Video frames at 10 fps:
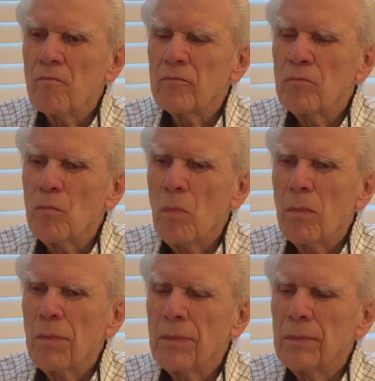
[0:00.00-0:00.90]
Any
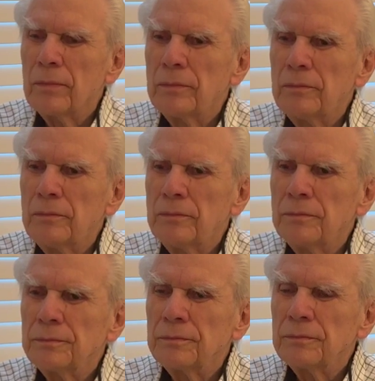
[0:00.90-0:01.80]
particular stories
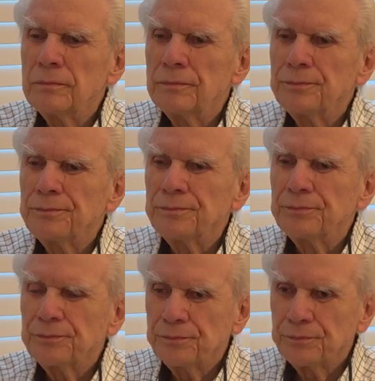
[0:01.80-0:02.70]
that have been passed
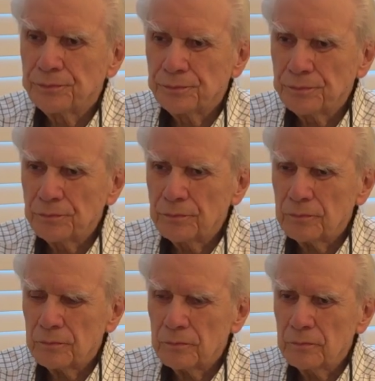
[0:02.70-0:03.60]
down
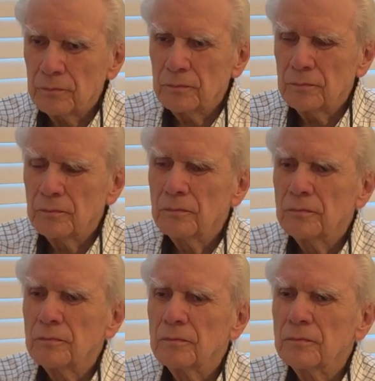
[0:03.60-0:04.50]
uh, in your
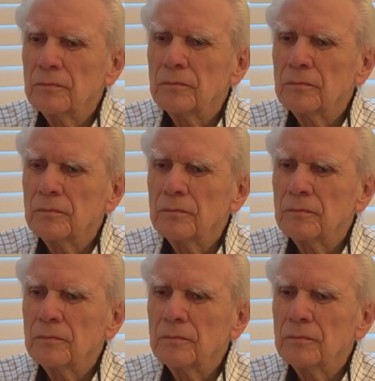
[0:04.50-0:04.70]
family?